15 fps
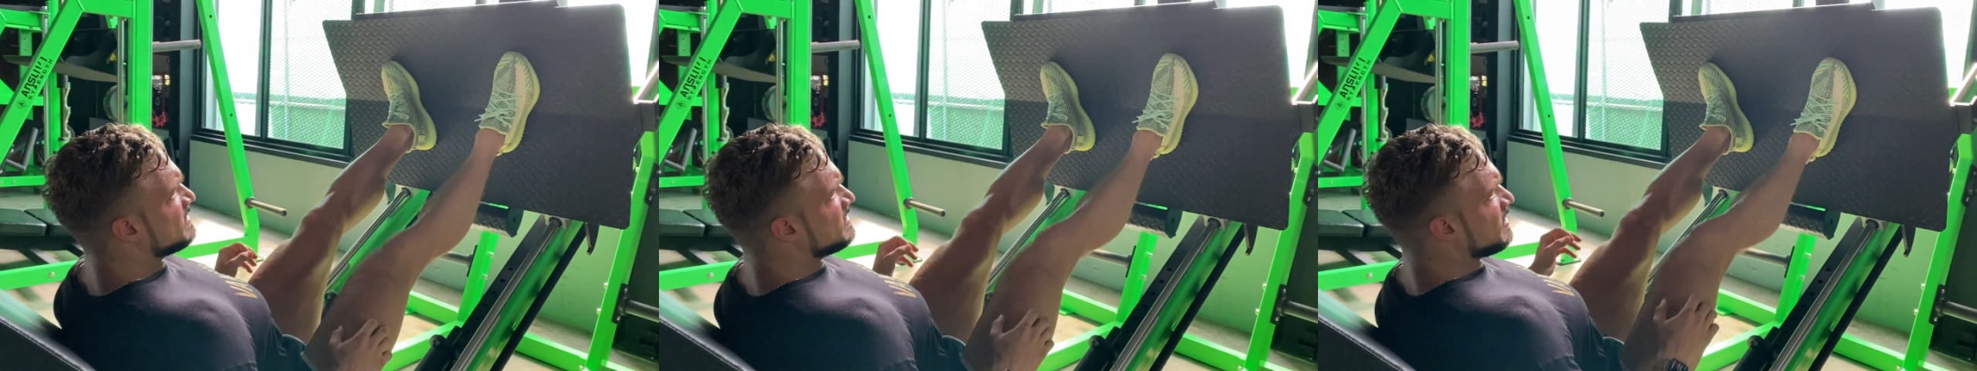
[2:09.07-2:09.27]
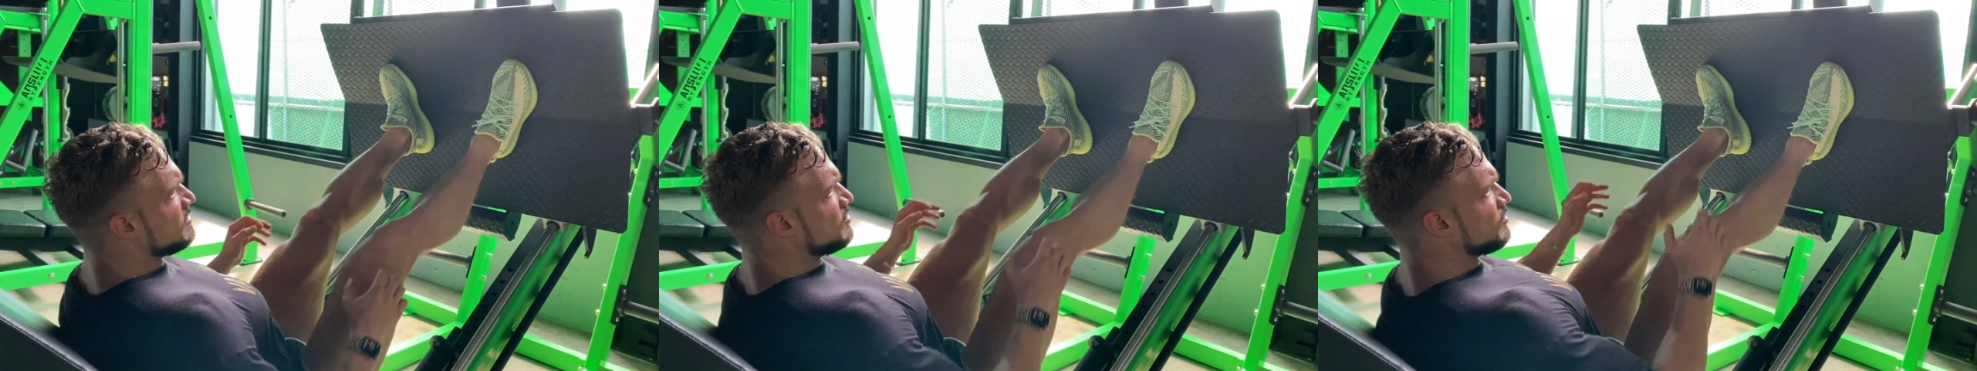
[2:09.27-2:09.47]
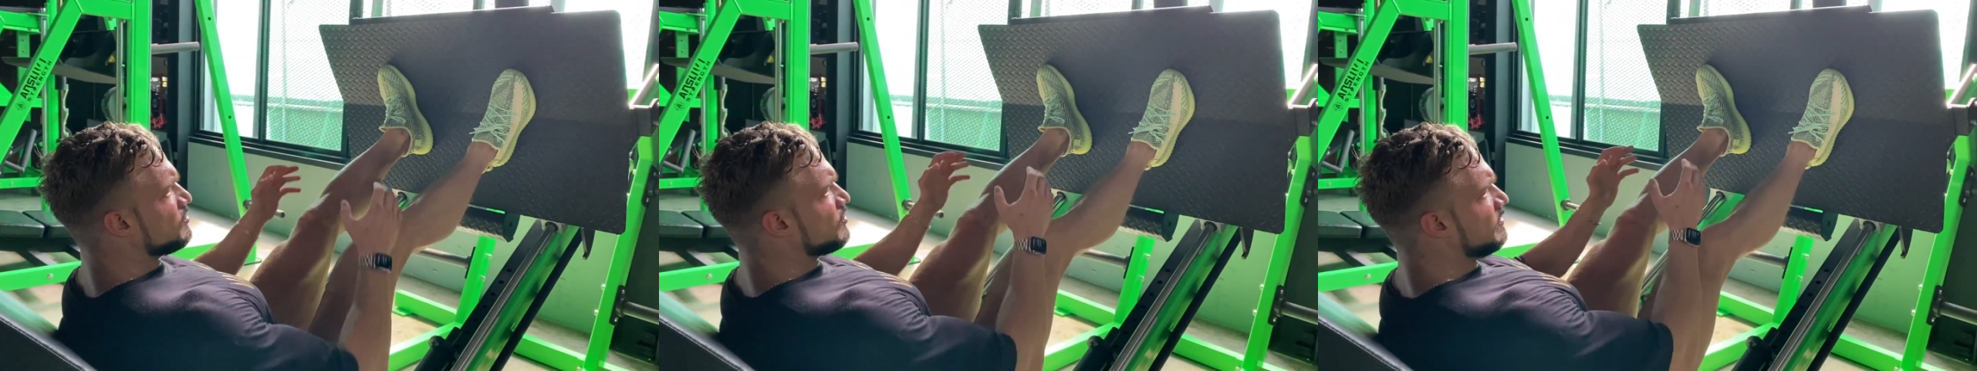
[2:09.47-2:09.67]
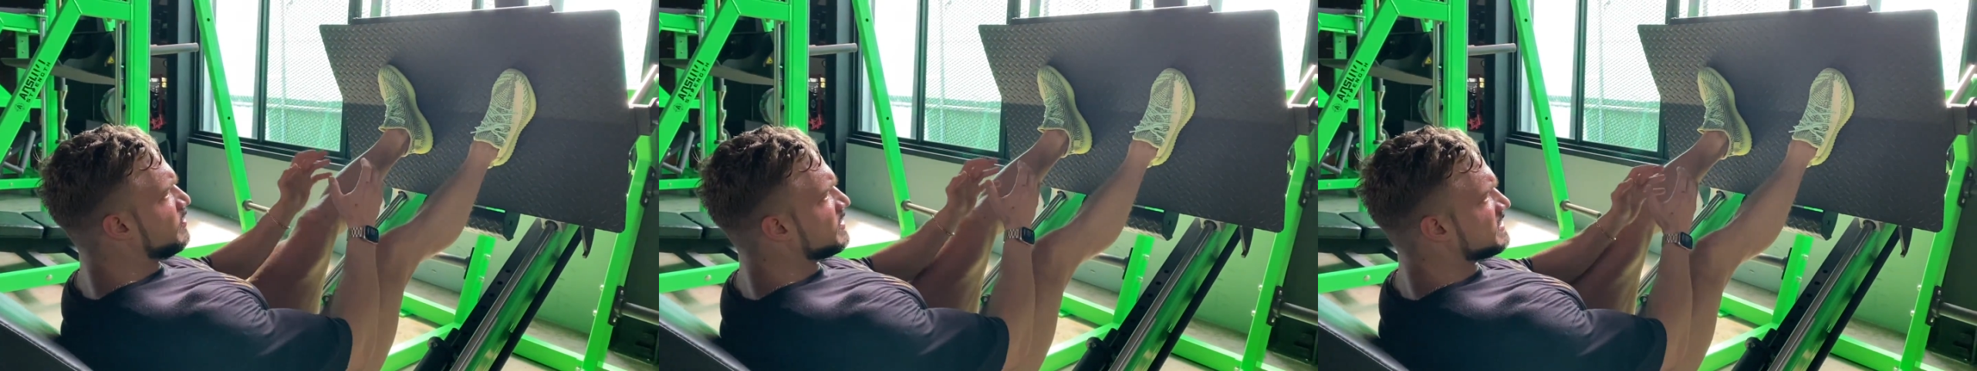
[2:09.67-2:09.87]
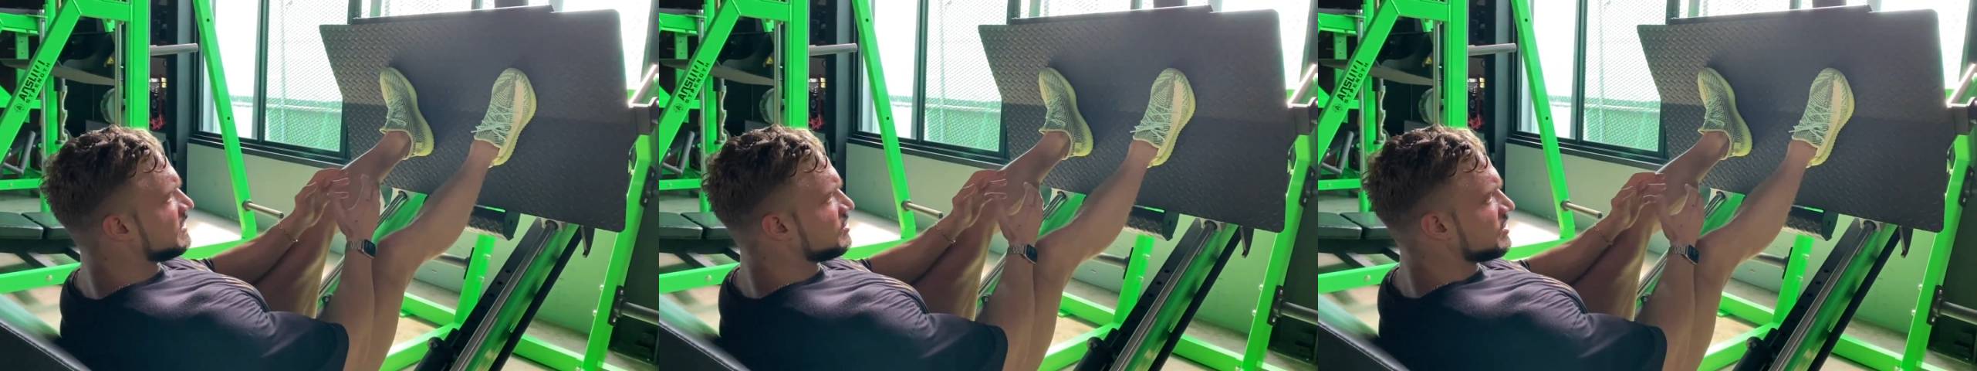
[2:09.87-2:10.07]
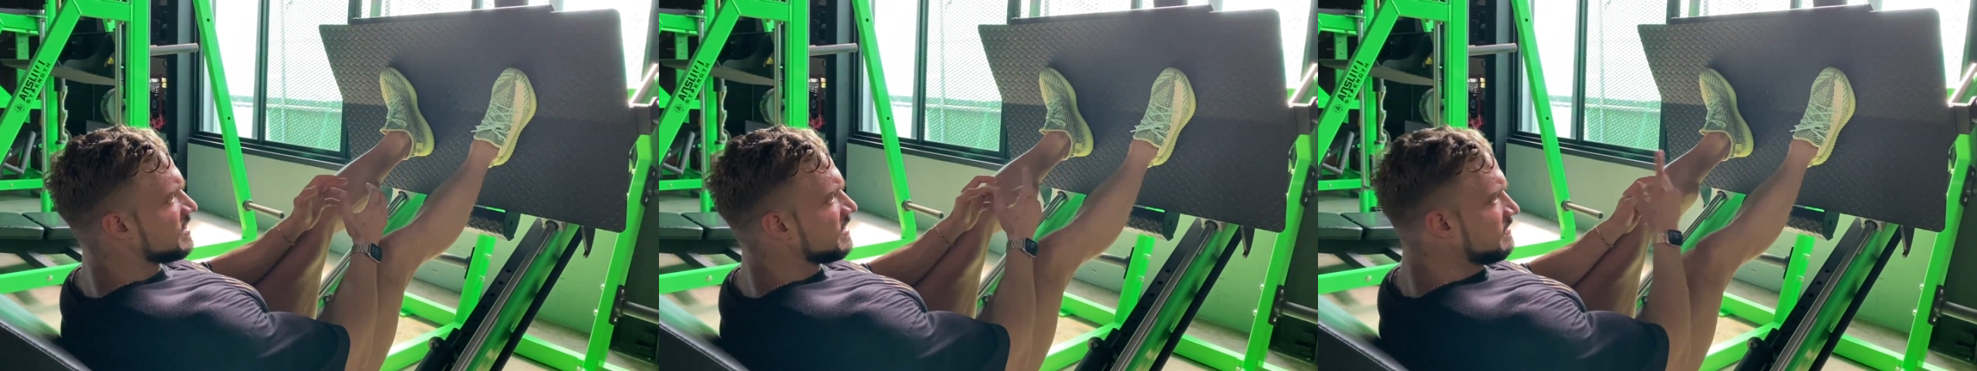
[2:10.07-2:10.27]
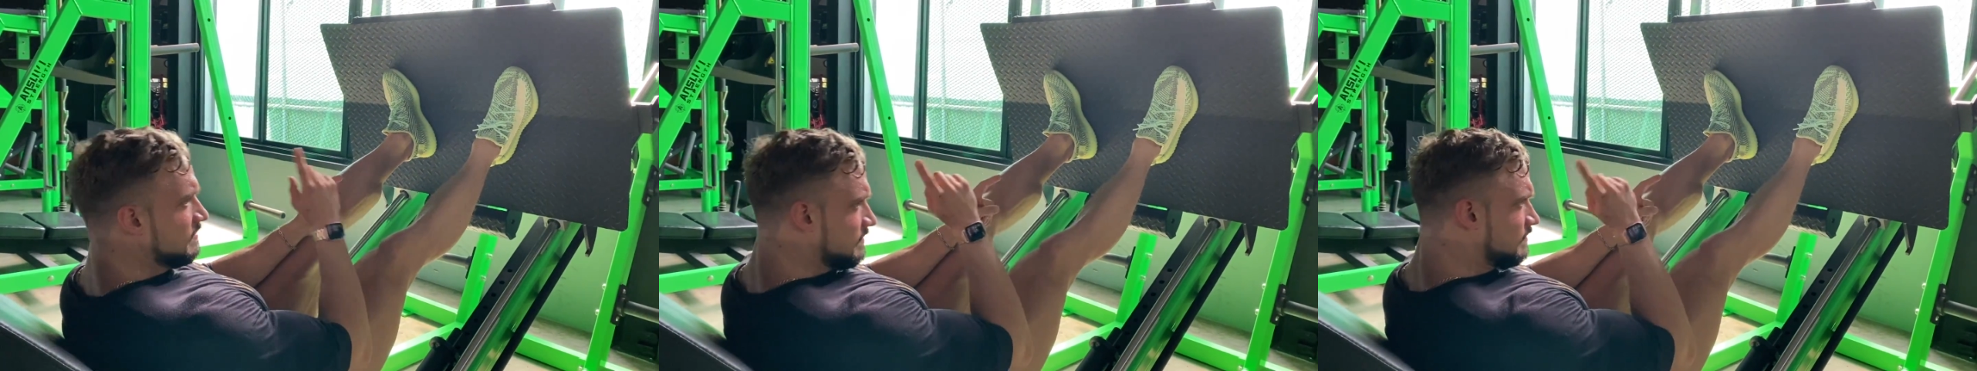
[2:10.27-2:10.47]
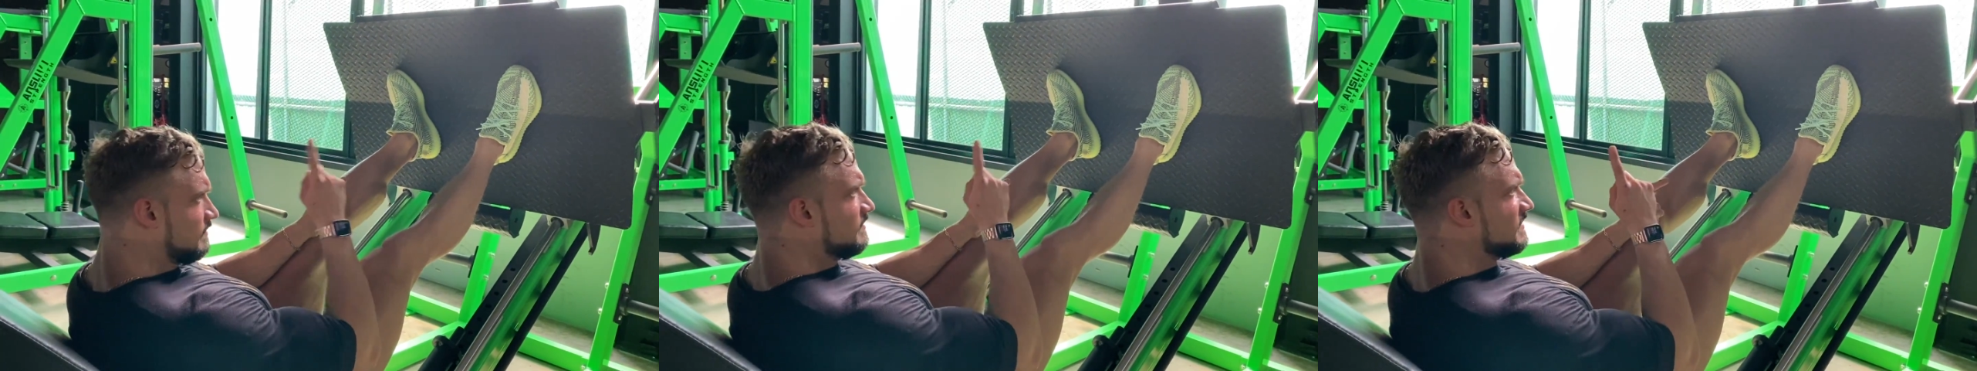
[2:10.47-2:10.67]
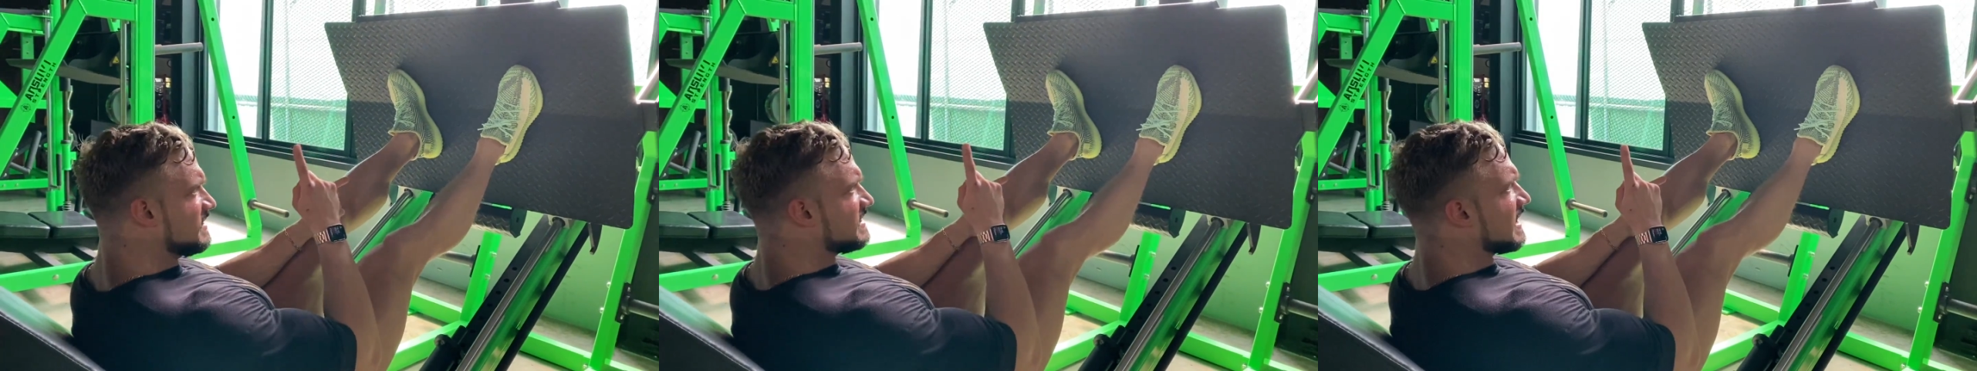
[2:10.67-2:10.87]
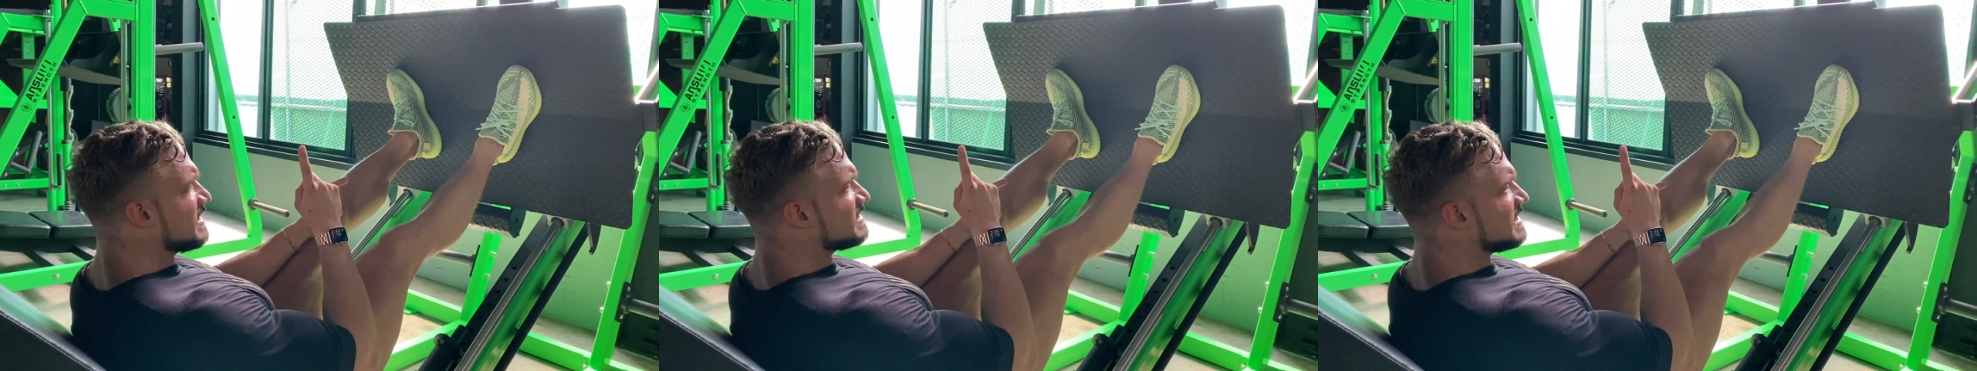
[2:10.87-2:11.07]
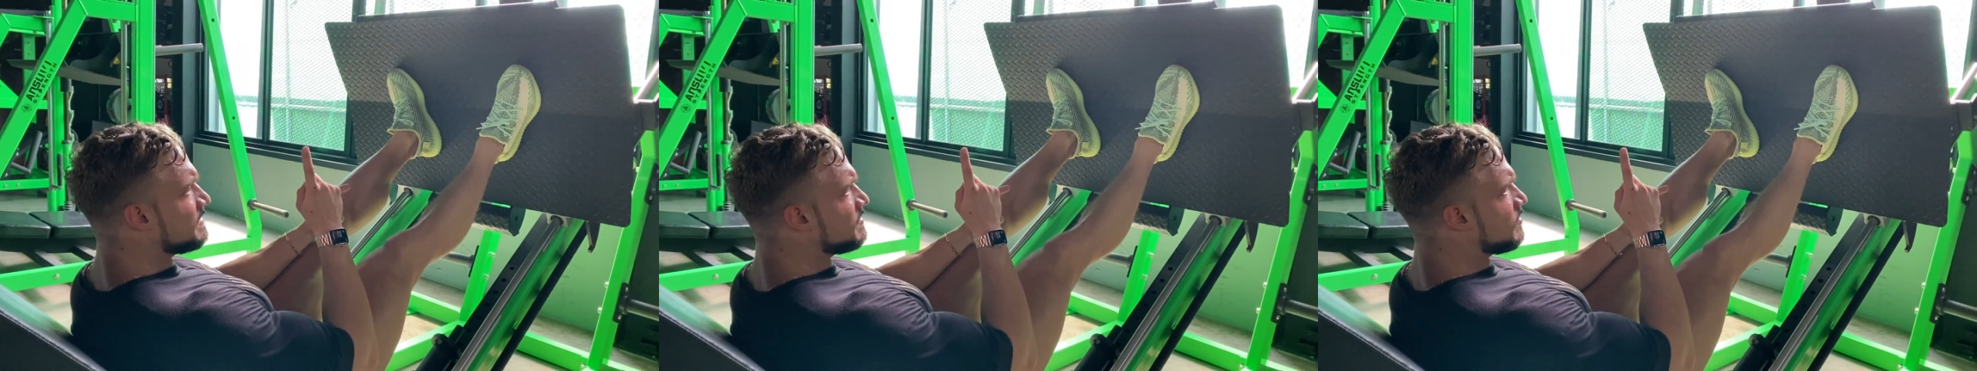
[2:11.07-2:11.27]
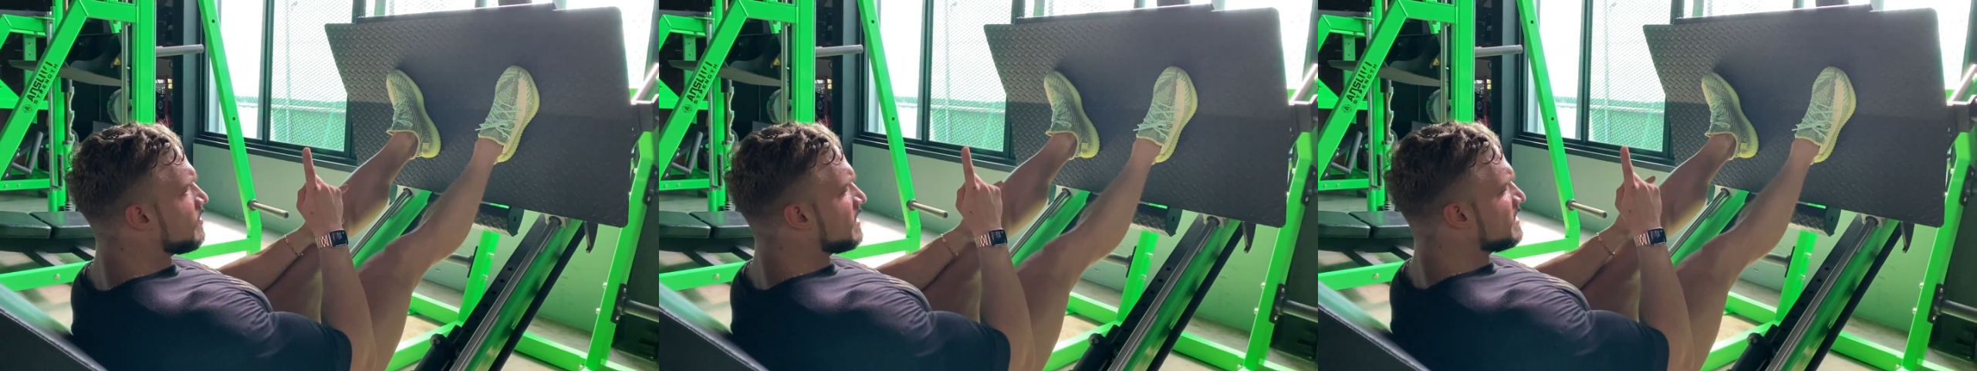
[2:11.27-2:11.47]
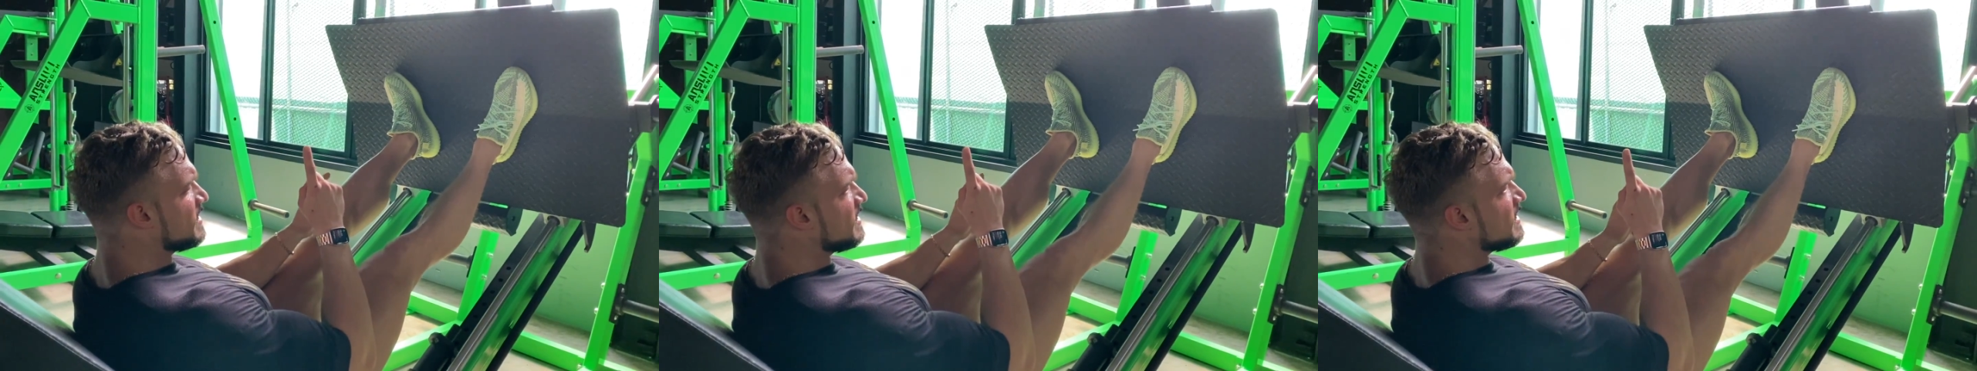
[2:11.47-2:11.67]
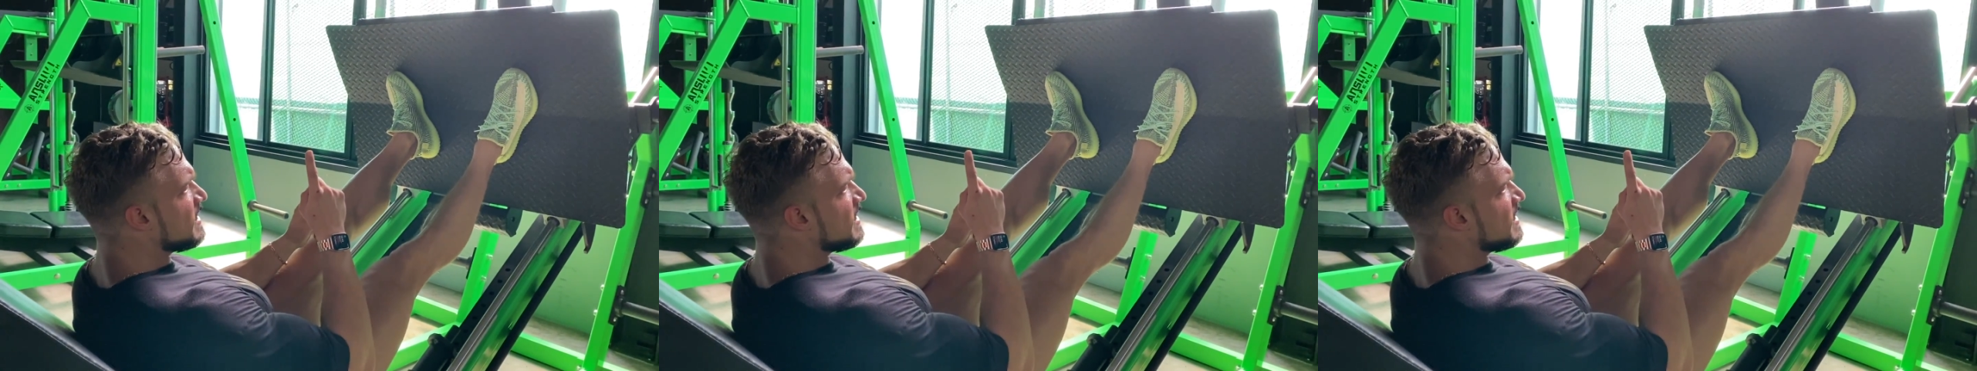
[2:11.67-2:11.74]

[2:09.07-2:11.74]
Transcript: the neutral positioning. Stance number 1.